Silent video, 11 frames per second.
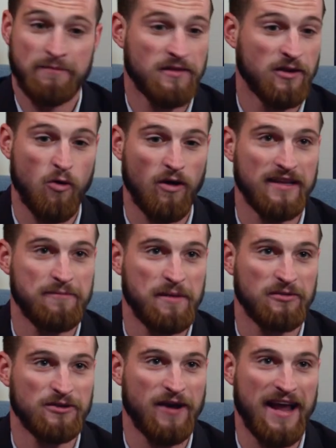The quality of people
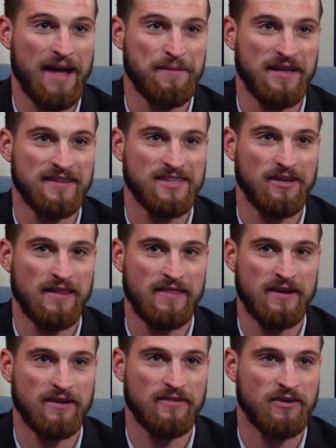are great. I mean, so
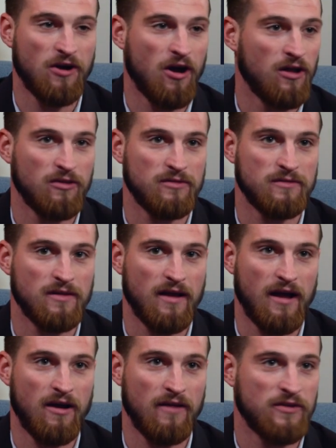they're all
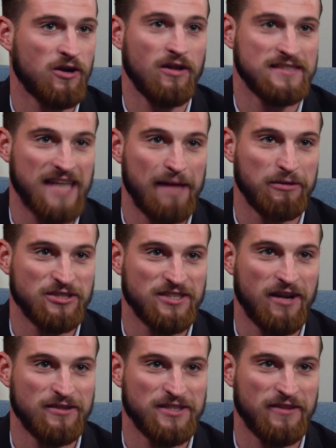established, you
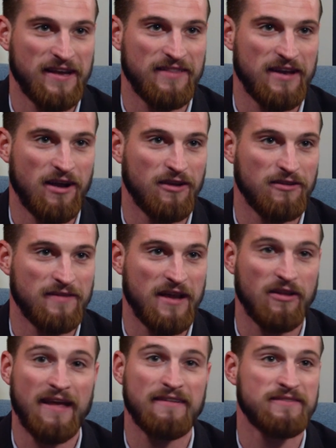know. So they
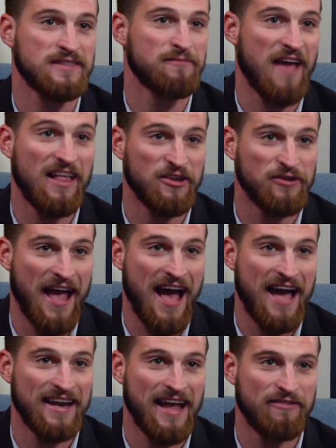all have some value to
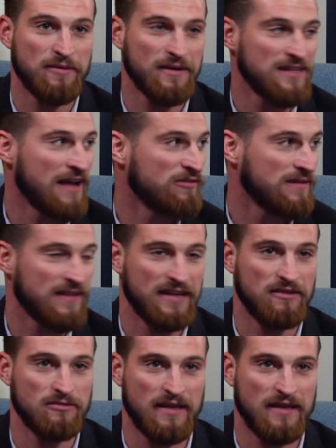add. Everybody